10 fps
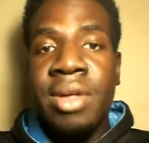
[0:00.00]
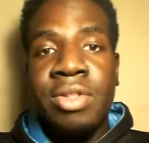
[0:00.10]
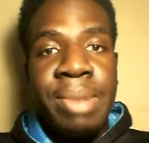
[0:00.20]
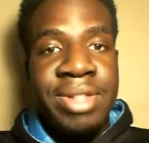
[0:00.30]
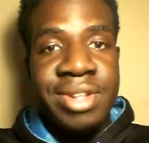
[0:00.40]

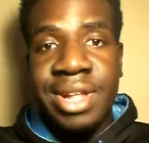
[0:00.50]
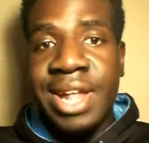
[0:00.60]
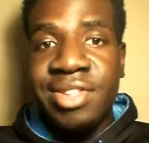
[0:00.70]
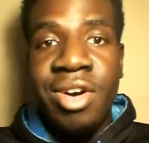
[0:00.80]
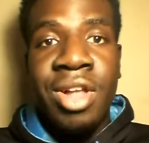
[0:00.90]
So basically
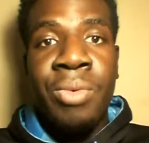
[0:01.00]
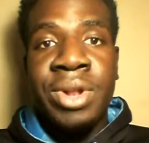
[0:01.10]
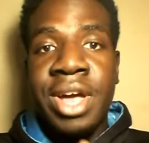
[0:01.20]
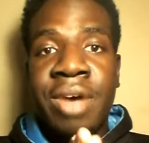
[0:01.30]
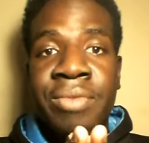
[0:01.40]
that's all I want
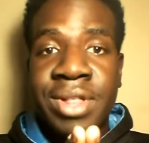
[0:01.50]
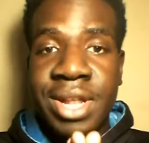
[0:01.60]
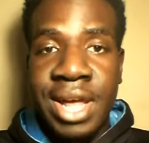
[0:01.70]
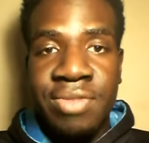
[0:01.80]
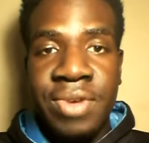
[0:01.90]
to cover in
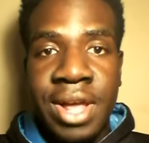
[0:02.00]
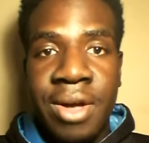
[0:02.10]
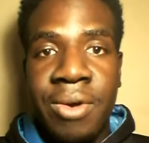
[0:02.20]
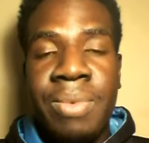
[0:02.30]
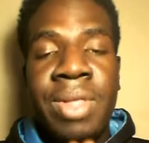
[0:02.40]
today's
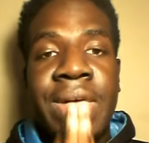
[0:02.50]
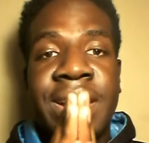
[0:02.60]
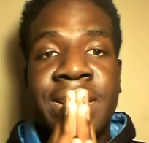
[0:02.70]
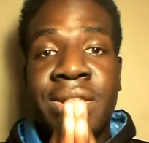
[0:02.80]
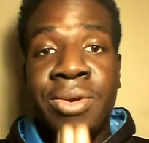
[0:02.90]
video. That
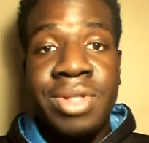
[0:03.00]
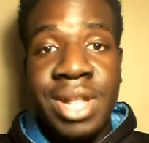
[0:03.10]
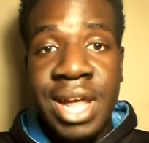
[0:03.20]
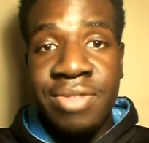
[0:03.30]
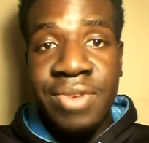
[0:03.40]
concludes
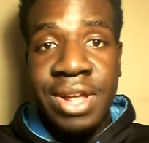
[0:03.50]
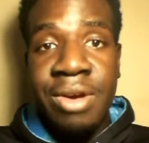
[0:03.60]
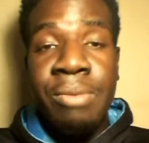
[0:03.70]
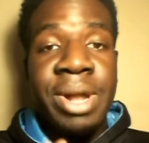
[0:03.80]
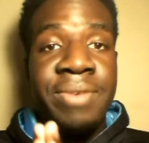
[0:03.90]
today's
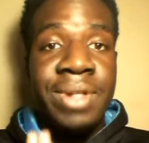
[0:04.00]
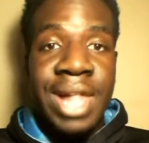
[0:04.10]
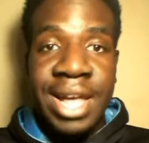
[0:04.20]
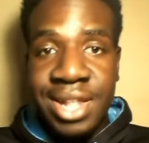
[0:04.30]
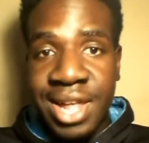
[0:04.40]
video, but if you
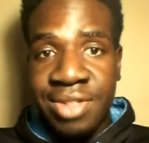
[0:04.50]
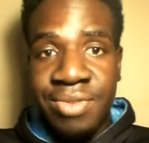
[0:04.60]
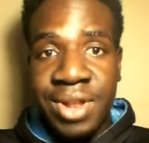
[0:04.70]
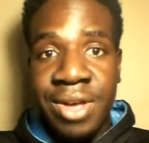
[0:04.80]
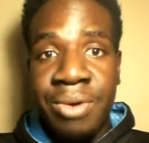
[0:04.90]
like today's
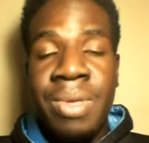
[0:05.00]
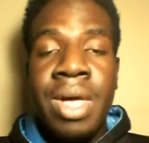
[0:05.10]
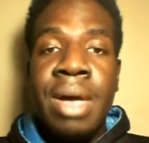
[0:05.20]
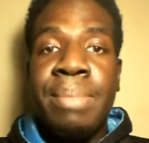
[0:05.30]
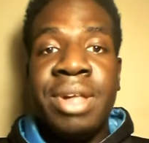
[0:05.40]
video,
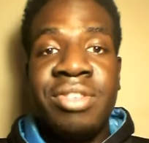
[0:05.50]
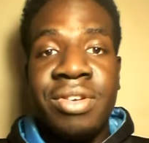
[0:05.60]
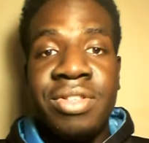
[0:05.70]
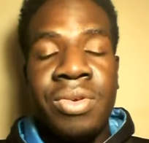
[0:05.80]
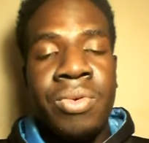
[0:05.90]
be sure
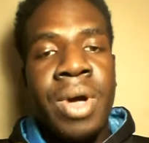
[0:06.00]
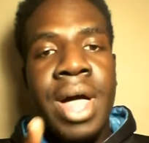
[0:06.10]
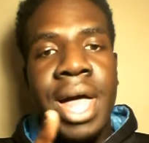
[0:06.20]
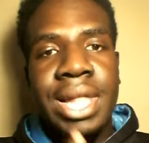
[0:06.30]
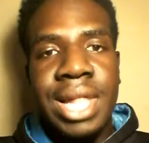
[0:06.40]
to
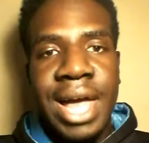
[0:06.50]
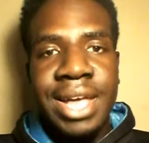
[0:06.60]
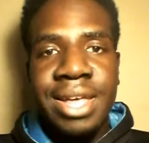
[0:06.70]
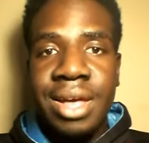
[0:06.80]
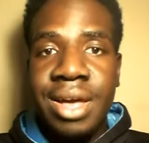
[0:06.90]

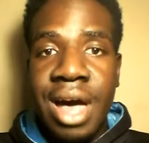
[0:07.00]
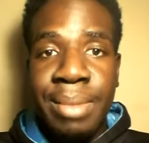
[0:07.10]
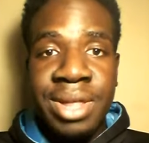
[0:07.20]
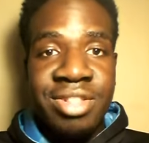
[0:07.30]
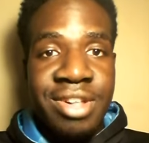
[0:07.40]
like,
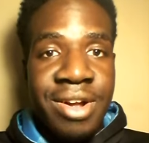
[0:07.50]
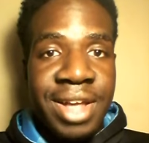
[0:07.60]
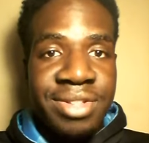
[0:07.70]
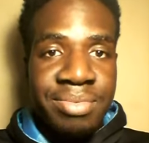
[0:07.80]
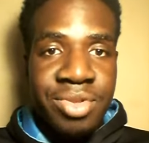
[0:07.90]
comment, share,
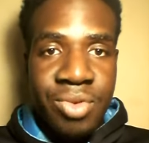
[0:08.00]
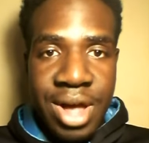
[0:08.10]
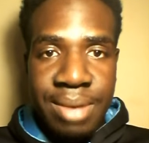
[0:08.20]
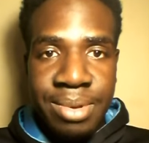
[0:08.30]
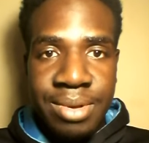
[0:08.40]
and subscribe